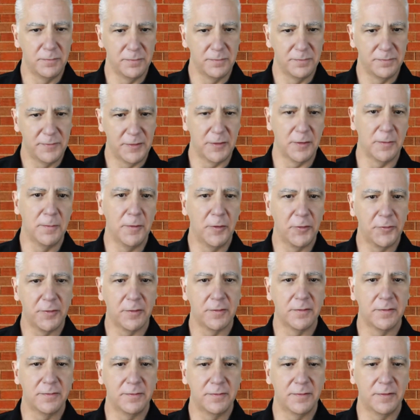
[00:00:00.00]
Most
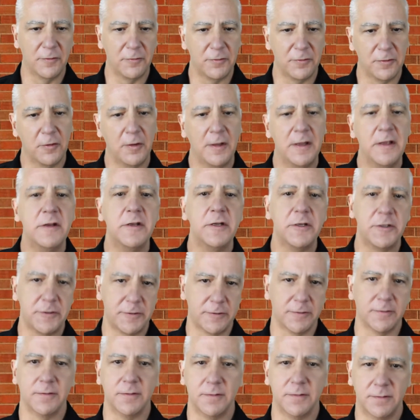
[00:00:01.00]
of the
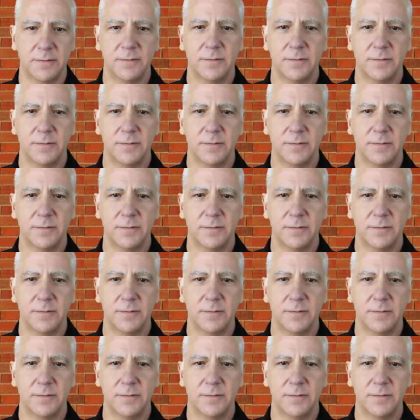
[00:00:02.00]
initial